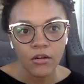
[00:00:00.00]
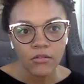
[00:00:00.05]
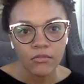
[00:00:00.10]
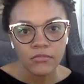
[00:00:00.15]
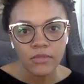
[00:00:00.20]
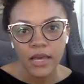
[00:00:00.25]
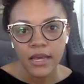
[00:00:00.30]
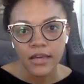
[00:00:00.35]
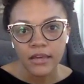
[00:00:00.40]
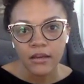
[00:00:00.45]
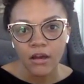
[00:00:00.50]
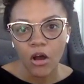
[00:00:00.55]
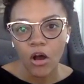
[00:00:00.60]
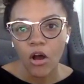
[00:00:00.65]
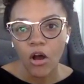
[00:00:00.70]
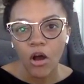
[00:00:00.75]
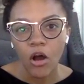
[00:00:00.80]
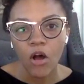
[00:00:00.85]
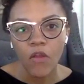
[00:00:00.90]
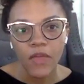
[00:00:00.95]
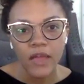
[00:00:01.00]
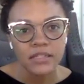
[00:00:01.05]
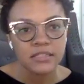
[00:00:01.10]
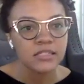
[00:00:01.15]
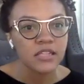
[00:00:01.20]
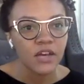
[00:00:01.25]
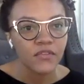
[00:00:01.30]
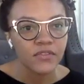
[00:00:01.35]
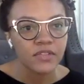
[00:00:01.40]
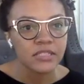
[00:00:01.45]
Like all that
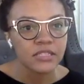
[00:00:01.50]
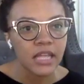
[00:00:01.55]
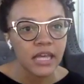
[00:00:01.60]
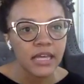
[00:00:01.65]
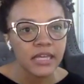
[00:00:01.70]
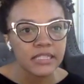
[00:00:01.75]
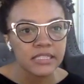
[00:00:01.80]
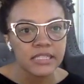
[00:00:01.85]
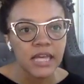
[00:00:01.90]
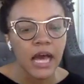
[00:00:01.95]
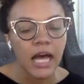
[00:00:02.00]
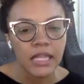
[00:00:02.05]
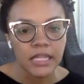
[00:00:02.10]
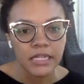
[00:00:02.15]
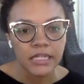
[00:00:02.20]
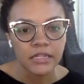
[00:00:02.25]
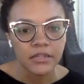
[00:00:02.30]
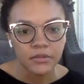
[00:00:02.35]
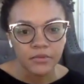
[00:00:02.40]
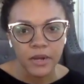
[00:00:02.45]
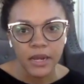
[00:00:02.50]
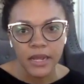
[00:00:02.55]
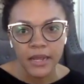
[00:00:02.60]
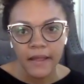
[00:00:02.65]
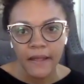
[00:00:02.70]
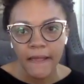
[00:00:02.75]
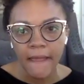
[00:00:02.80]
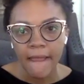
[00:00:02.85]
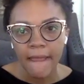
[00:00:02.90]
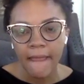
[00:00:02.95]
stuff is like solid,
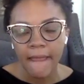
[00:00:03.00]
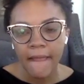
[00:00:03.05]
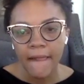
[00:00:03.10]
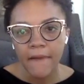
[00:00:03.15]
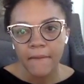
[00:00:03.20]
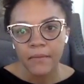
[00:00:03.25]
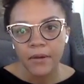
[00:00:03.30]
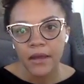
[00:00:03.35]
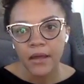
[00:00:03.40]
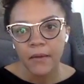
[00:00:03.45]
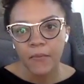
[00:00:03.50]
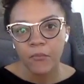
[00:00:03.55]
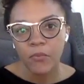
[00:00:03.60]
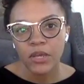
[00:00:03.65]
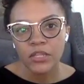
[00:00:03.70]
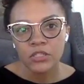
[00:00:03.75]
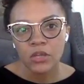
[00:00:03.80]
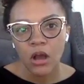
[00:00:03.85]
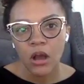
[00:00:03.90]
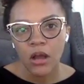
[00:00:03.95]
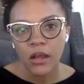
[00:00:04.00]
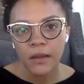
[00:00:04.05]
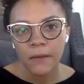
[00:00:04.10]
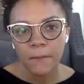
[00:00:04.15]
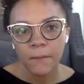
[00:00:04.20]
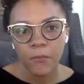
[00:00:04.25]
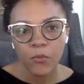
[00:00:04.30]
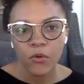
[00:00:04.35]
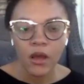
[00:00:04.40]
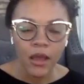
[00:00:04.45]
right? But
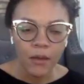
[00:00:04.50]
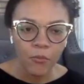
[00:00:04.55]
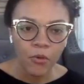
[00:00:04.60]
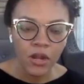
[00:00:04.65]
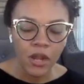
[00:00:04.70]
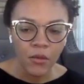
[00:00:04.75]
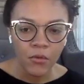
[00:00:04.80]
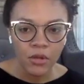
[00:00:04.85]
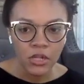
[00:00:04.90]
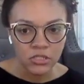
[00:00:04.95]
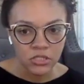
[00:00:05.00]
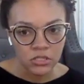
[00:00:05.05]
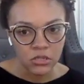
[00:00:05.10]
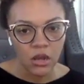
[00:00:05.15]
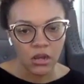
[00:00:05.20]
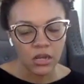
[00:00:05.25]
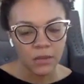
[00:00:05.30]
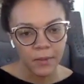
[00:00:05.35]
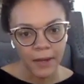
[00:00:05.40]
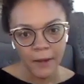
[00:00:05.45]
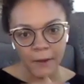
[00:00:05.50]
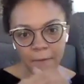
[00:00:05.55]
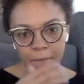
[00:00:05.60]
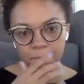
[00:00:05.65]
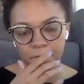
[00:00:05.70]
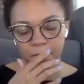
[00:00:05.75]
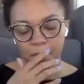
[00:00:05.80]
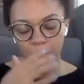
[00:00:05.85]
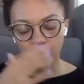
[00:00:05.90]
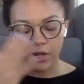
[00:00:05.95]
what I want us to talk about,
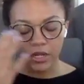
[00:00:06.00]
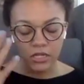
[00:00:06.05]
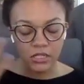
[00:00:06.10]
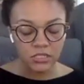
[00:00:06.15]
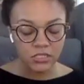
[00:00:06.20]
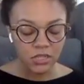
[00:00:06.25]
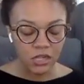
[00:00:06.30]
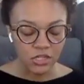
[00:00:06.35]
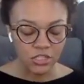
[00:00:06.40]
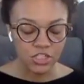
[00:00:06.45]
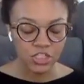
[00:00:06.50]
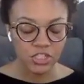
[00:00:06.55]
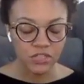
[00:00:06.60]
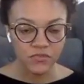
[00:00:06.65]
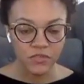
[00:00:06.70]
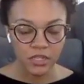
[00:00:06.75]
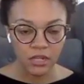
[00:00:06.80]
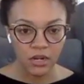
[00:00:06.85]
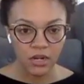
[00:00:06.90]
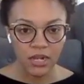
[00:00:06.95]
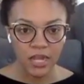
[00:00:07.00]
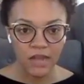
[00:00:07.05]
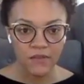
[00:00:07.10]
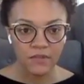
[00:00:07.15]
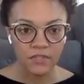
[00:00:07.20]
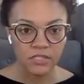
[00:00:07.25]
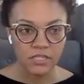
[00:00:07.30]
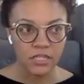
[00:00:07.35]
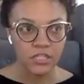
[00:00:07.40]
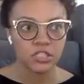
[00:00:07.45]
and we're going to start shifting our
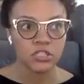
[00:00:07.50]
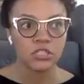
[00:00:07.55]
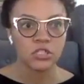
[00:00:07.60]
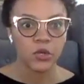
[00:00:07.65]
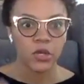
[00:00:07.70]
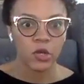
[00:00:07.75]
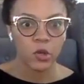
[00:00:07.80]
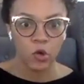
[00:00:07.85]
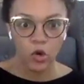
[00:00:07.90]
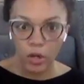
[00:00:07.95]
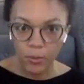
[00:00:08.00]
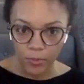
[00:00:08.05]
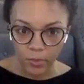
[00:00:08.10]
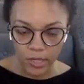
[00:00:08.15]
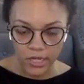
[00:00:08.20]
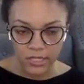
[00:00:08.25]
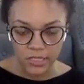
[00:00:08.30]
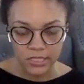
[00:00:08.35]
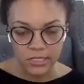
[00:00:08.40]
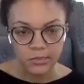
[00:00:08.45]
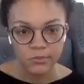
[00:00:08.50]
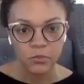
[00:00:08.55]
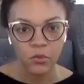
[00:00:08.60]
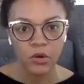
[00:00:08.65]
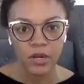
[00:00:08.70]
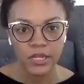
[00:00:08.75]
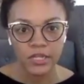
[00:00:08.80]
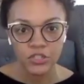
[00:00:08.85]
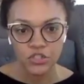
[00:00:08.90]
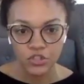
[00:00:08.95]
conversation to incorporate this
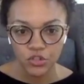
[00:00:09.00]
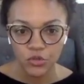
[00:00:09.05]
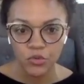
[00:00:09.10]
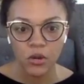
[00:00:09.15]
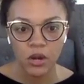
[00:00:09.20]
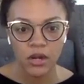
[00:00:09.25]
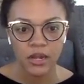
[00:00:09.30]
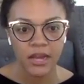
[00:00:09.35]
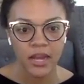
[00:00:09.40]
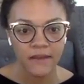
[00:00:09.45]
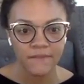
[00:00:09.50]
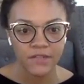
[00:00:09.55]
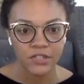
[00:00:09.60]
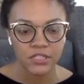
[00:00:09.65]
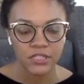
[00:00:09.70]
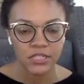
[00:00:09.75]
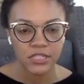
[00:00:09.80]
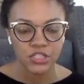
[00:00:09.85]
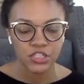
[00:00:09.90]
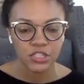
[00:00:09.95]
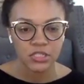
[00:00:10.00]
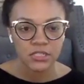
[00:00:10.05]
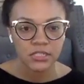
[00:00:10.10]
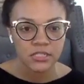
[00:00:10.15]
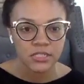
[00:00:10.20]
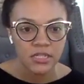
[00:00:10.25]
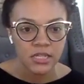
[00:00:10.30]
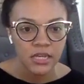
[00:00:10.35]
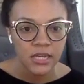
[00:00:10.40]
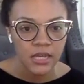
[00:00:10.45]
more into our
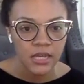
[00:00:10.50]
conversations,